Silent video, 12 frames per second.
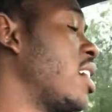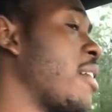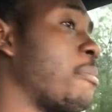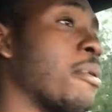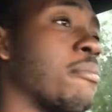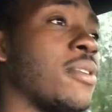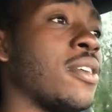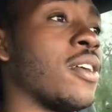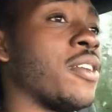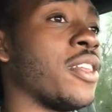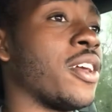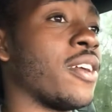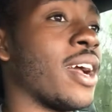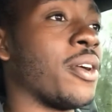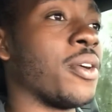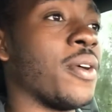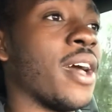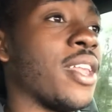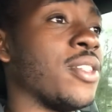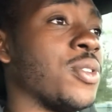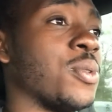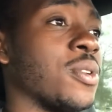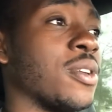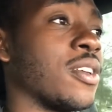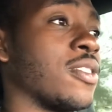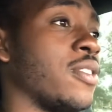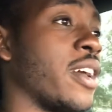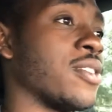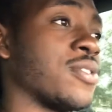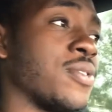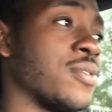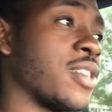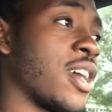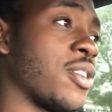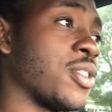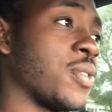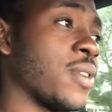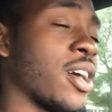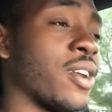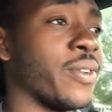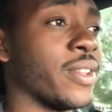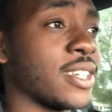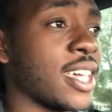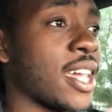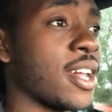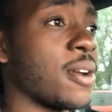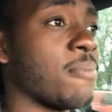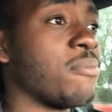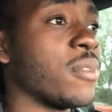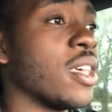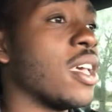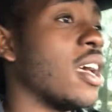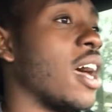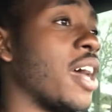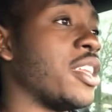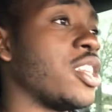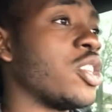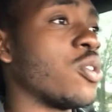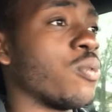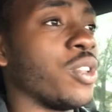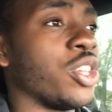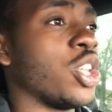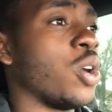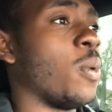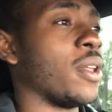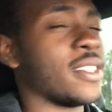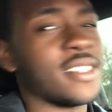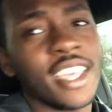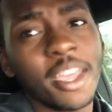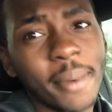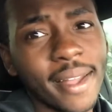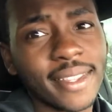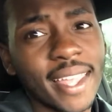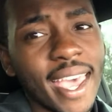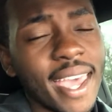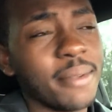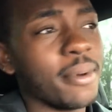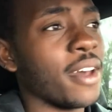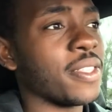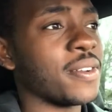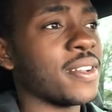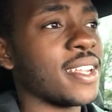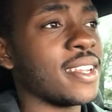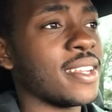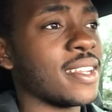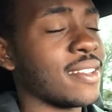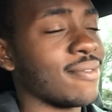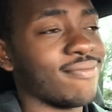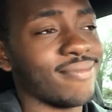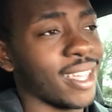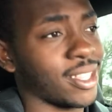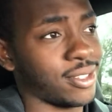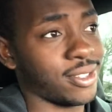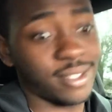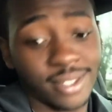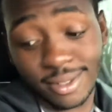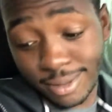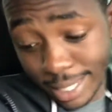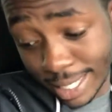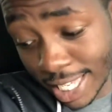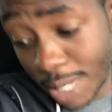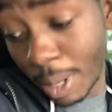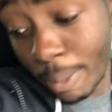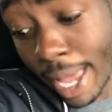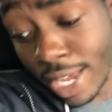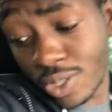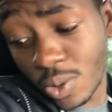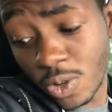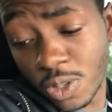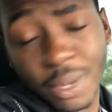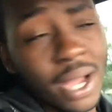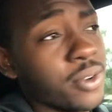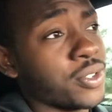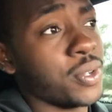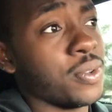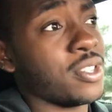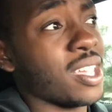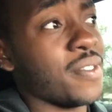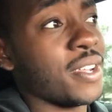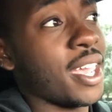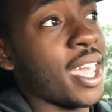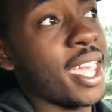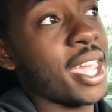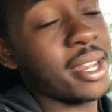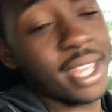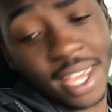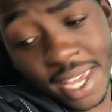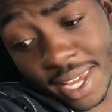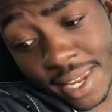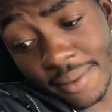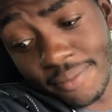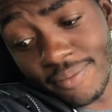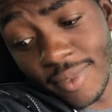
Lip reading: it put me on there, I'll go ahead and do it, because you guys are too scared to do it, I don't really care. I didn't really know what to say about that, other than it says my max horsepower is 278, and